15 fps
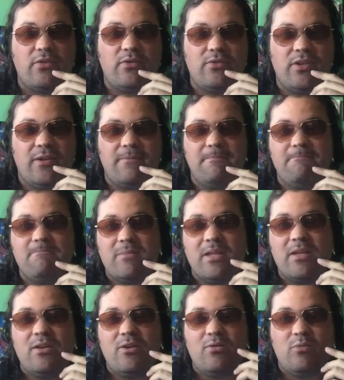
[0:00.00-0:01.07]
It was like,
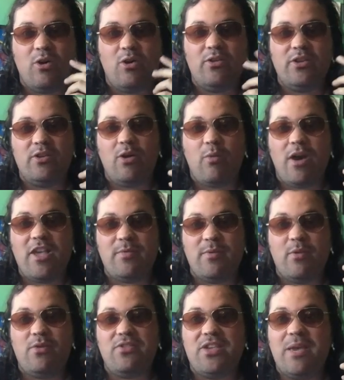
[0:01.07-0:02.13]
well, you know, a wise man
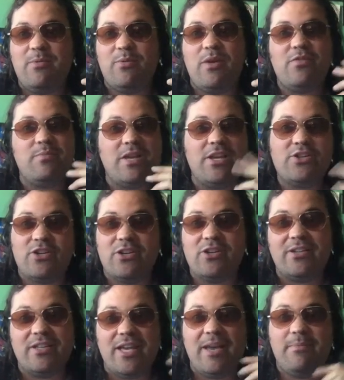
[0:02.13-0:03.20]
always keeps away from danger.
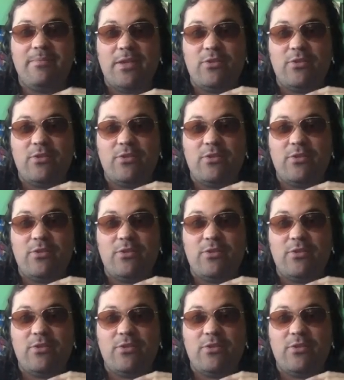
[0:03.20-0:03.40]
Yeah, that